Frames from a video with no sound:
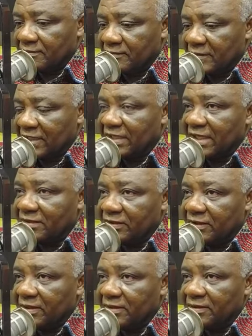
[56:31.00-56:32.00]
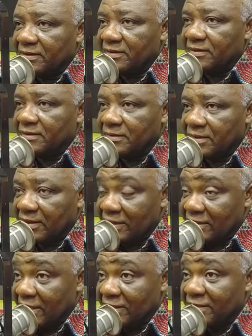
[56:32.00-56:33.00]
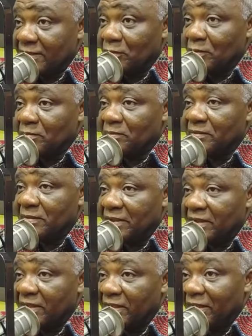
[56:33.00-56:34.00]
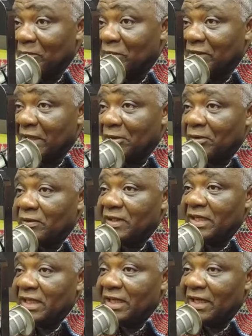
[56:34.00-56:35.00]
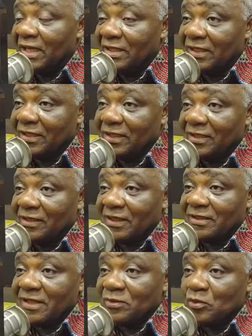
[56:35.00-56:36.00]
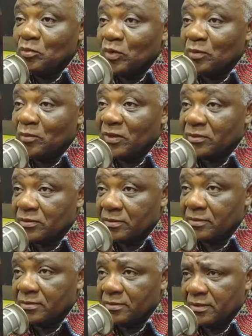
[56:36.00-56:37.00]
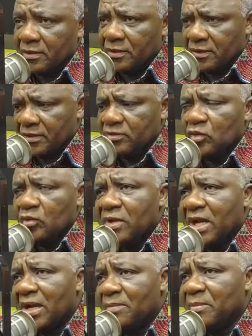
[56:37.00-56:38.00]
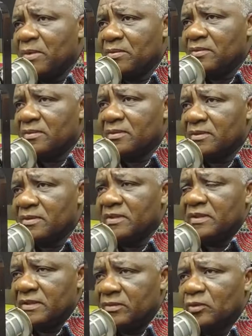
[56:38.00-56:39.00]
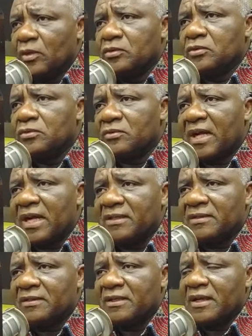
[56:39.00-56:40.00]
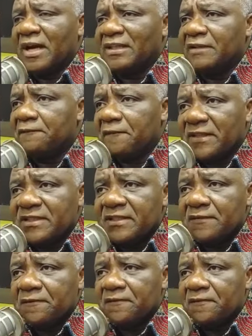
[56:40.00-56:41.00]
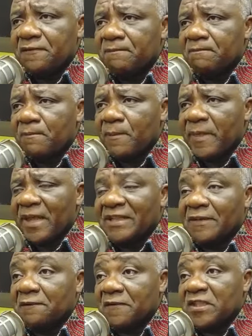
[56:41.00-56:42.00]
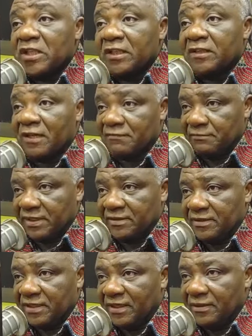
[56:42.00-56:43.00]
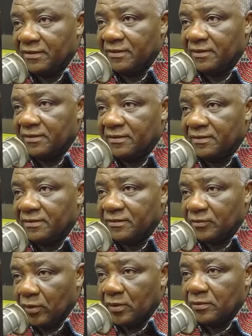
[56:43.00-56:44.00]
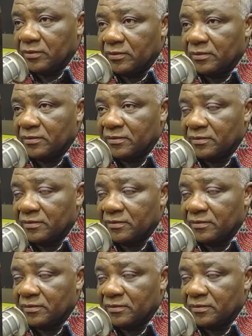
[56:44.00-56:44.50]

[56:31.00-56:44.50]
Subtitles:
Yeah, they are chere. And Tiasi womb, a muda ho, and yet katasumu muaso. And to be a be who we want to run an effective and efficient government. So you know,